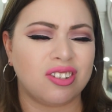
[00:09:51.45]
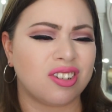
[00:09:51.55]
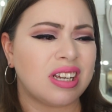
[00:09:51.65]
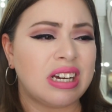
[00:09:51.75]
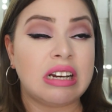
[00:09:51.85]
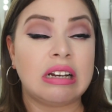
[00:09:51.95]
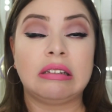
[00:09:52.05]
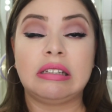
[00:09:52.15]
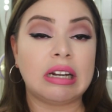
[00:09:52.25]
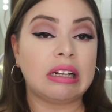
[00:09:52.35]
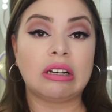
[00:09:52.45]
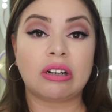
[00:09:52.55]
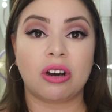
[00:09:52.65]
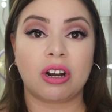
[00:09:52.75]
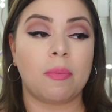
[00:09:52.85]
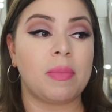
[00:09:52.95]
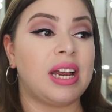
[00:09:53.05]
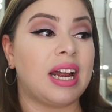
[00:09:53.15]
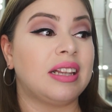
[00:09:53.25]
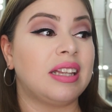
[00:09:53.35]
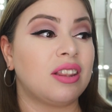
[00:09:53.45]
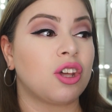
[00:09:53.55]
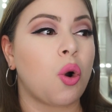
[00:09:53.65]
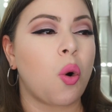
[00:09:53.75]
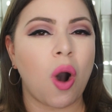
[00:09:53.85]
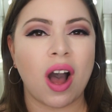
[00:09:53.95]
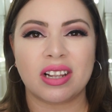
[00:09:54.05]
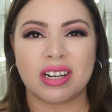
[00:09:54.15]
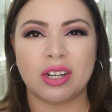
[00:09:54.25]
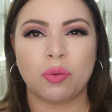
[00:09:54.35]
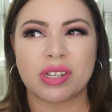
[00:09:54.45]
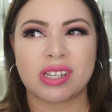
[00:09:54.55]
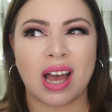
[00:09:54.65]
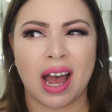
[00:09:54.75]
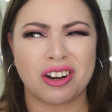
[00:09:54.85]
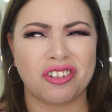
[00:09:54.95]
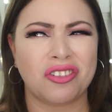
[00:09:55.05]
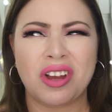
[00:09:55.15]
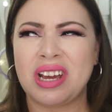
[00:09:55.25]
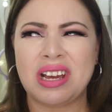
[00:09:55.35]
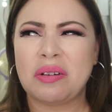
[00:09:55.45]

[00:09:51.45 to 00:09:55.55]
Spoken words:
They just didn't look good on me. And then the quality was kind of